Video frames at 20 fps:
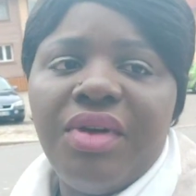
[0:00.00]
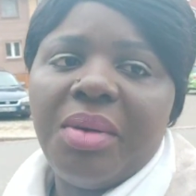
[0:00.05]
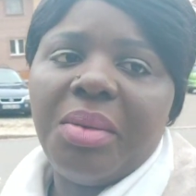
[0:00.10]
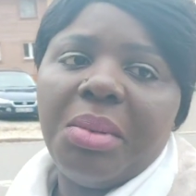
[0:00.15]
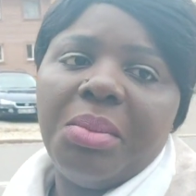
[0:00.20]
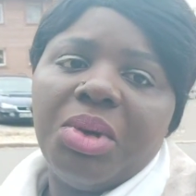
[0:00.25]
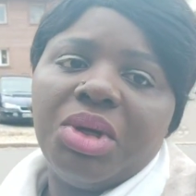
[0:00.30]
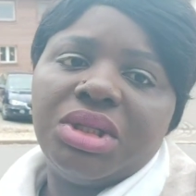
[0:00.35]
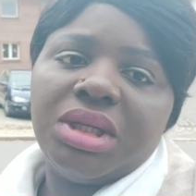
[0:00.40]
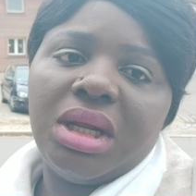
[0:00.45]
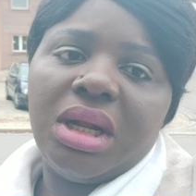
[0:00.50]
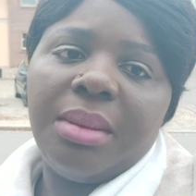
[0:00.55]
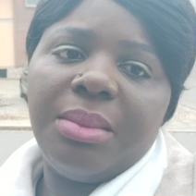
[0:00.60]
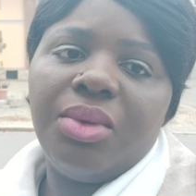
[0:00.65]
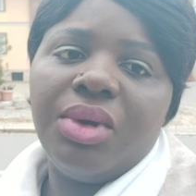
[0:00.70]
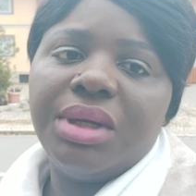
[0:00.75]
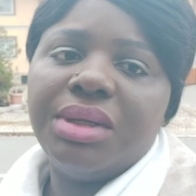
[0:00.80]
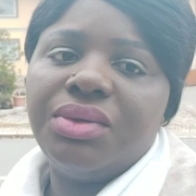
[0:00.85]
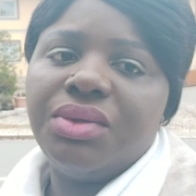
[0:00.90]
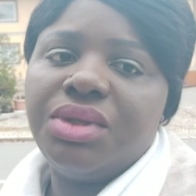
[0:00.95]
you very much and I'm
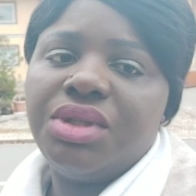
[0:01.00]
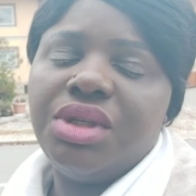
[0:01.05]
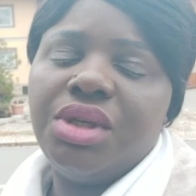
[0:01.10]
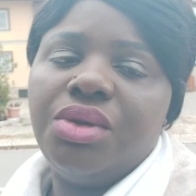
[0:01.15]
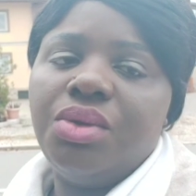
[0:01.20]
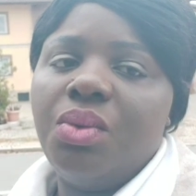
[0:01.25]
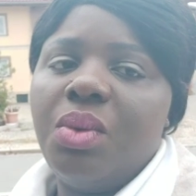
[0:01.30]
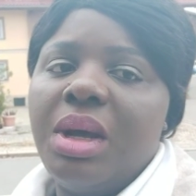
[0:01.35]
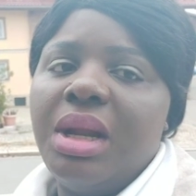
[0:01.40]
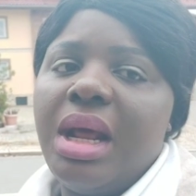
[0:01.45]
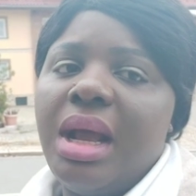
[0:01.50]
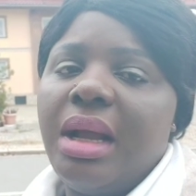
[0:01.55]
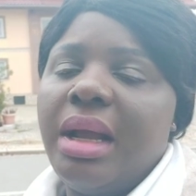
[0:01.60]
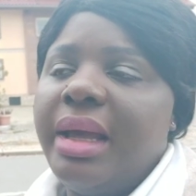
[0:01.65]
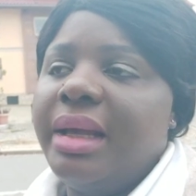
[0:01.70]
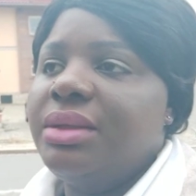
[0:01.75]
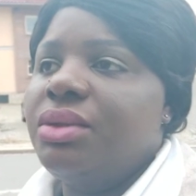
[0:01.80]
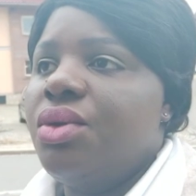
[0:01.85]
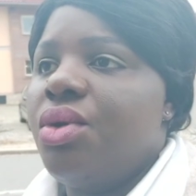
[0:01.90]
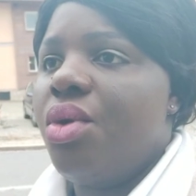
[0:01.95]
going to see you when I
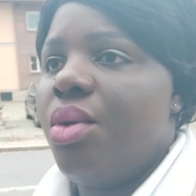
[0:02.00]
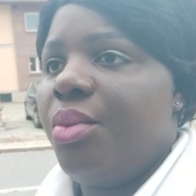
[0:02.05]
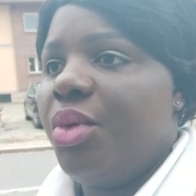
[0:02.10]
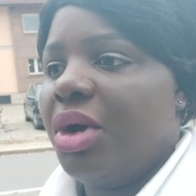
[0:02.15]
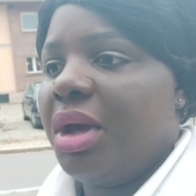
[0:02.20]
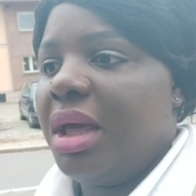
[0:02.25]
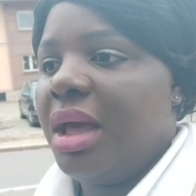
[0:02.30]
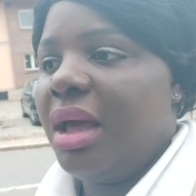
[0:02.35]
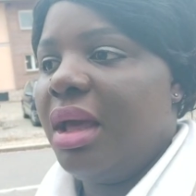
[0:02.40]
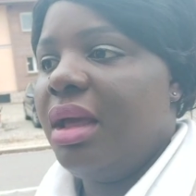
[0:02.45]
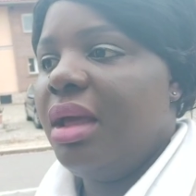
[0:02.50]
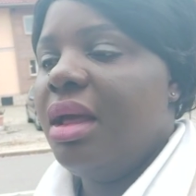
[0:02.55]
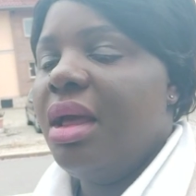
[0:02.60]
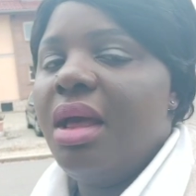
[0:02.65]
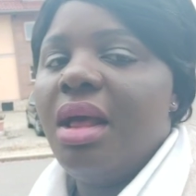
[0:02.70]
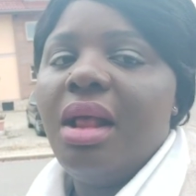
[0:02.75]
get home, okay?